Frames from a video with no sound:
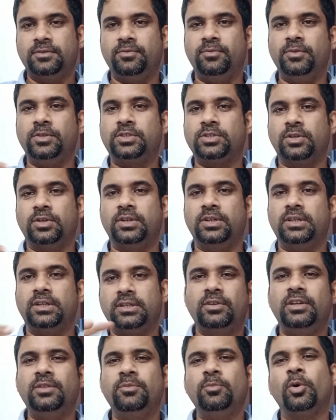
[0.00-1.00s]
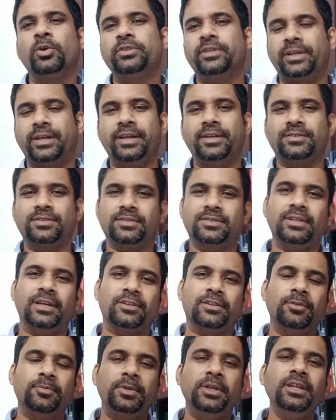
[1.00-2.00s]
which are in both the cases
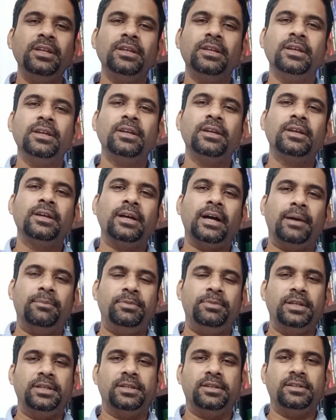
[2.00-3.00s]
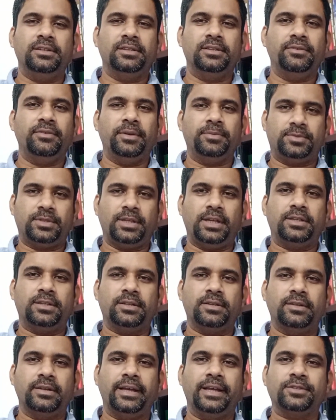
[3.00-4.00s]
that will be updated in the website
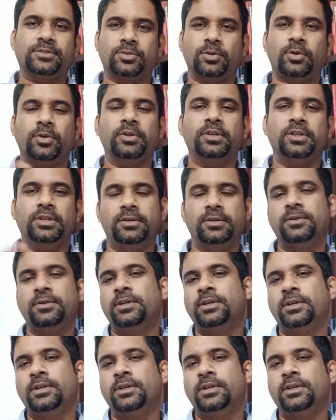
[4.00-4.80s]
as shown here.